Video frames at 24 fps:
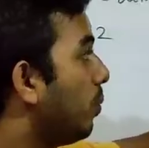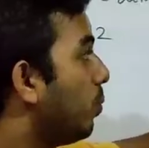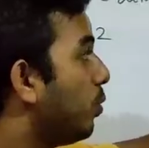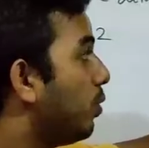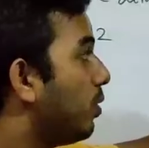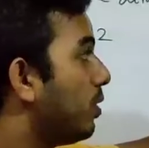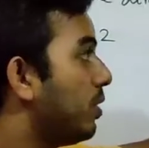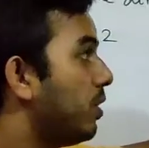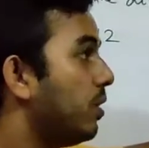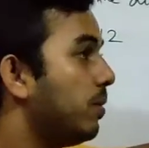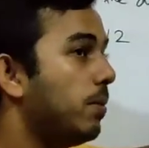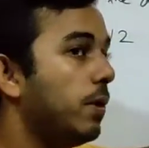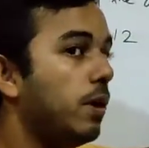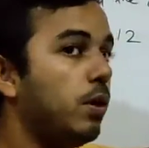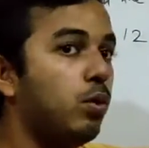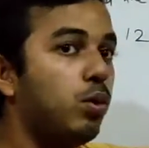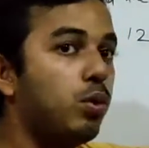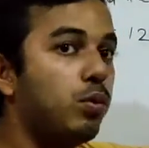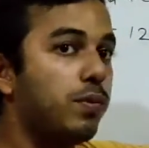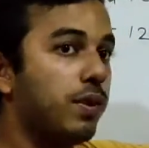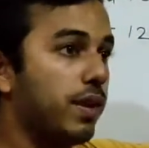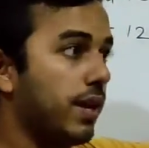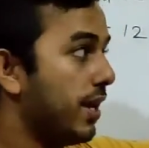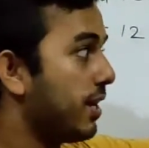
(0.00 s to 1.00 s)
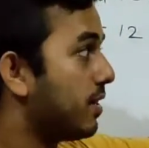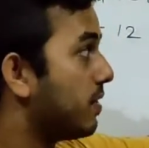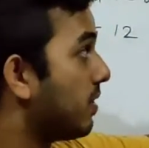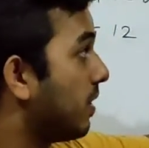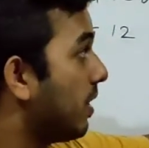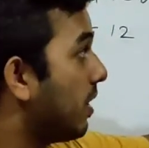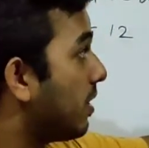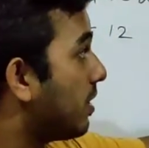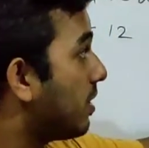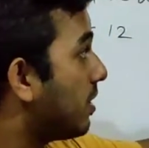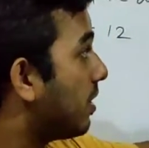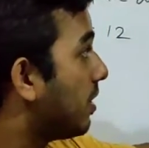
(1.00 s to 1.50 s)
put the value of x
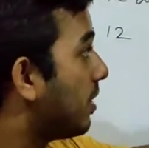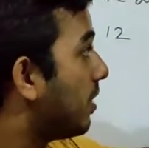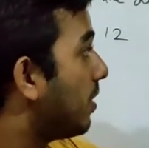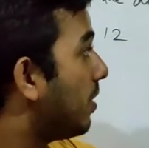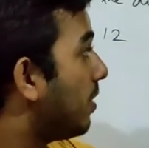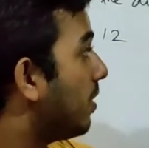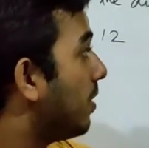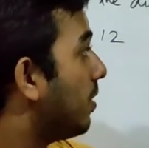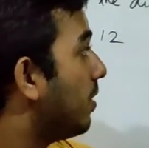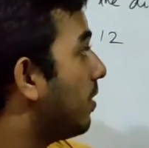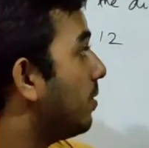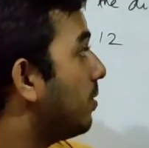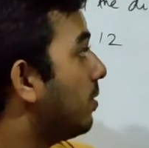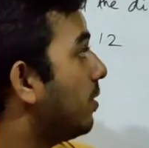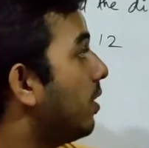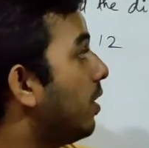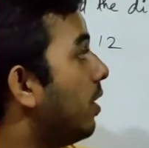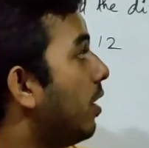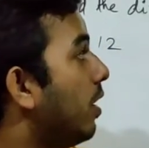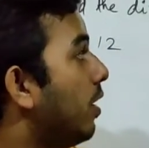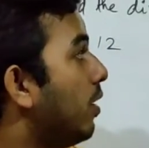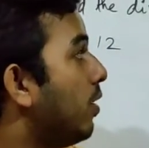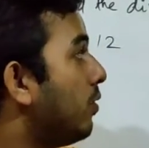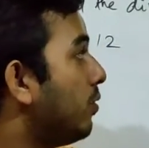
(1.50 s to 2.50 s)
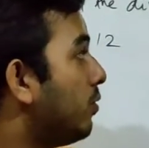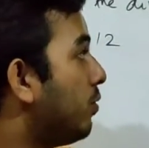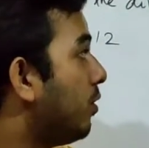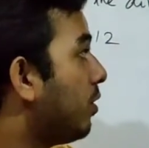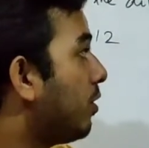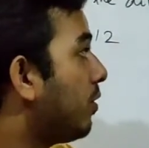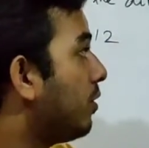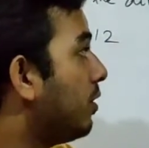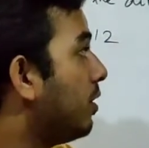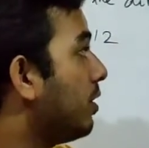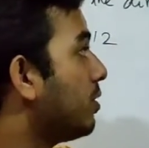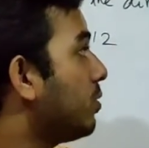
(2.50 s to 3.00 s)
at for
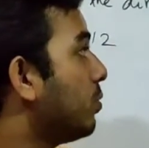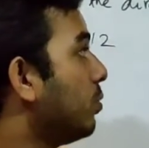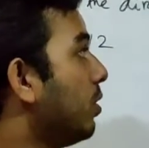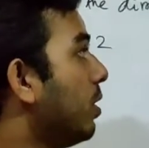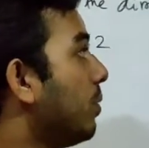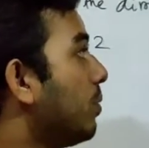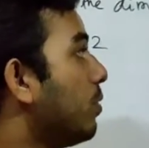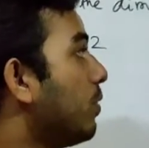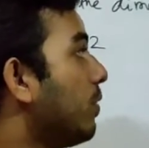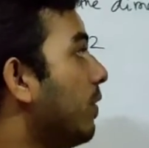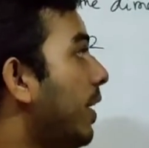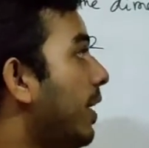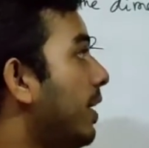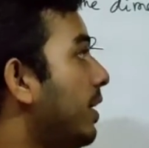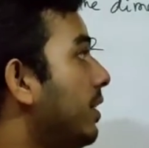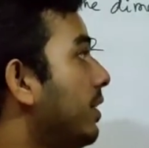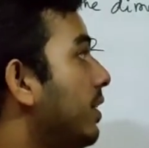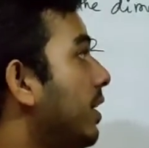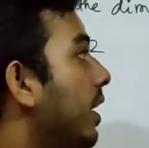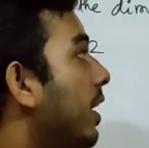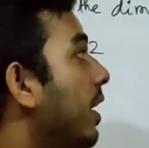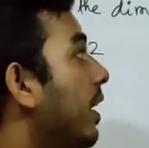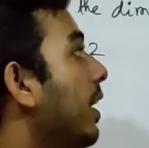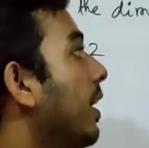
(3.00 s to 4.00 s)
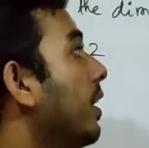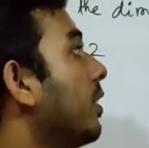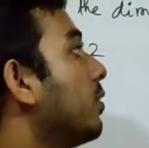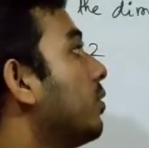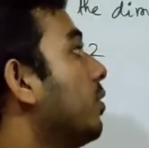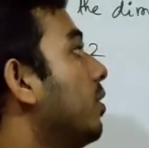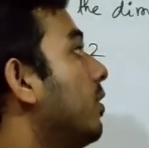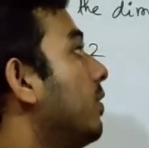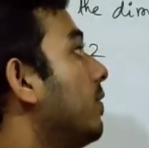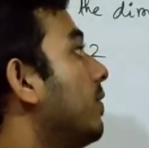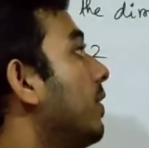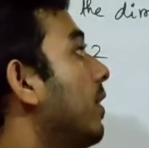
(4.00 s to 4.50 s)
this we have to find the length
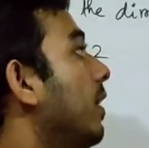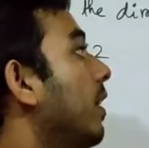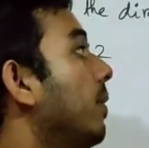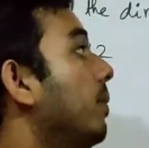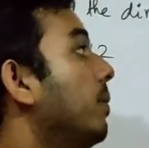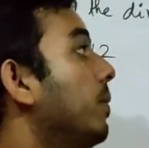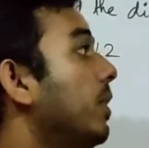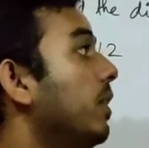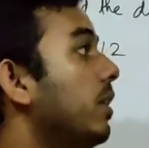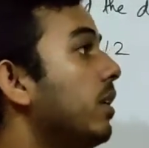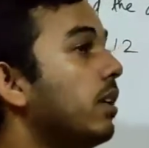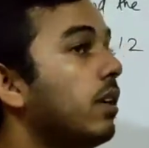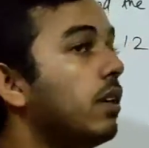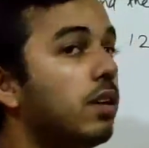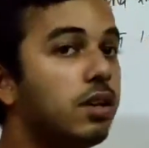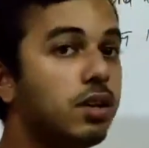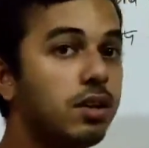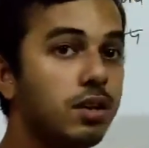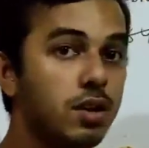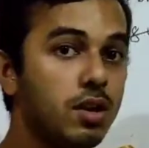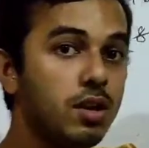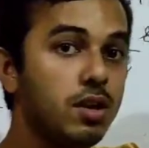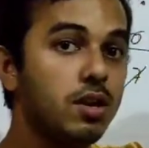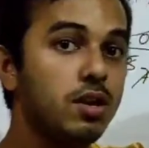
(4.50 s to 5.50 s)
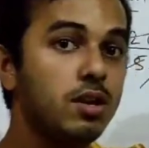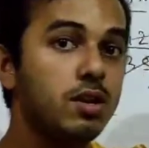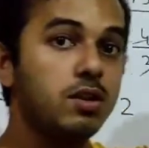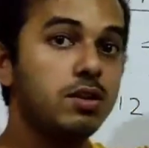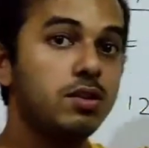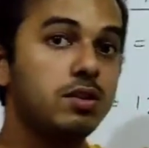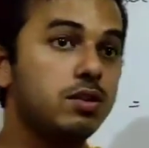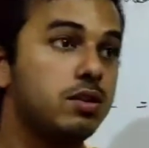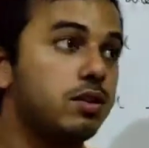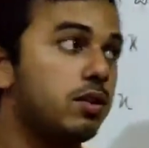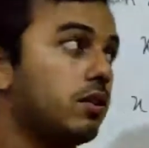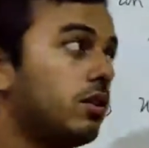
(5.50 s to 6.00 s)
of AB.
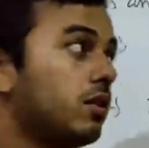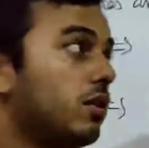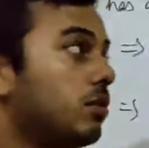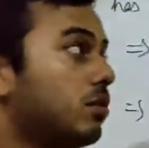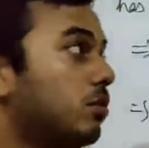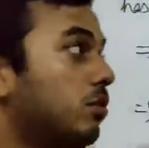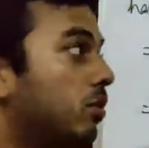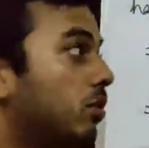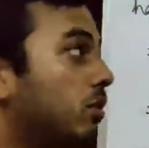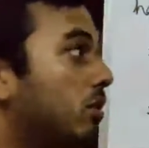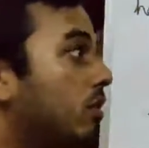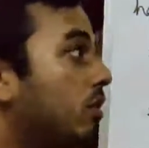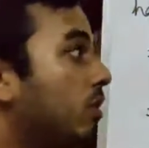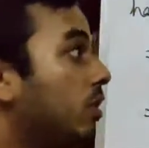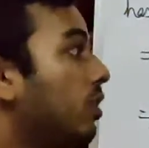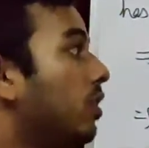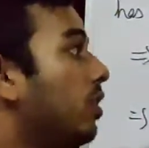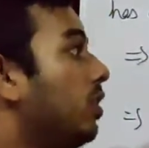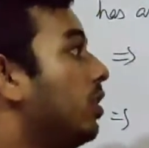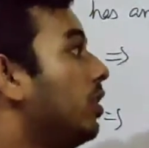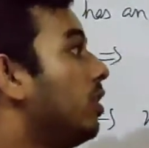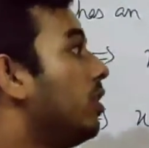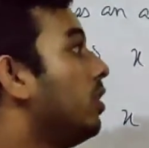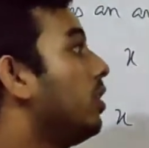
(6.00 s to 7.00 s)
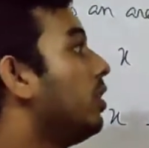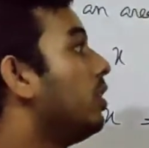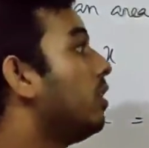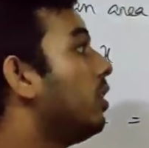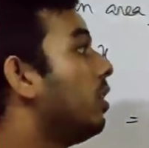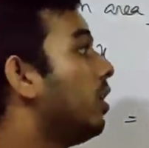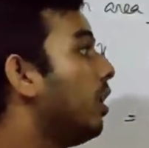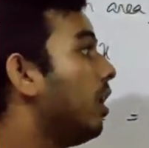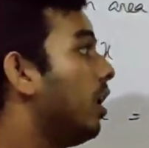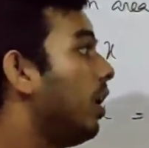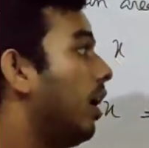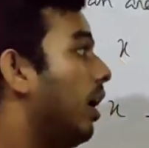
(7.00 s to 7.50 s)
So
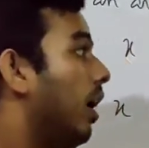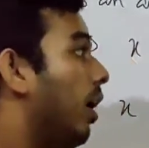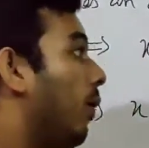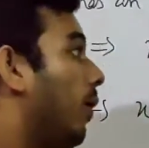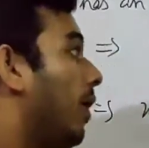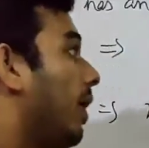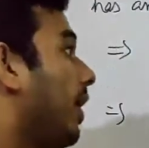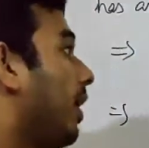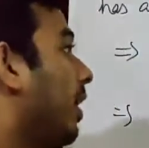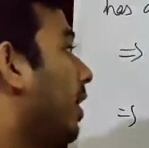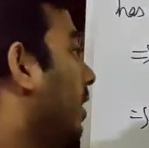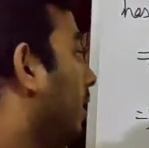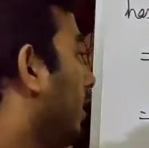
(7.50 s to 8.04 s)
our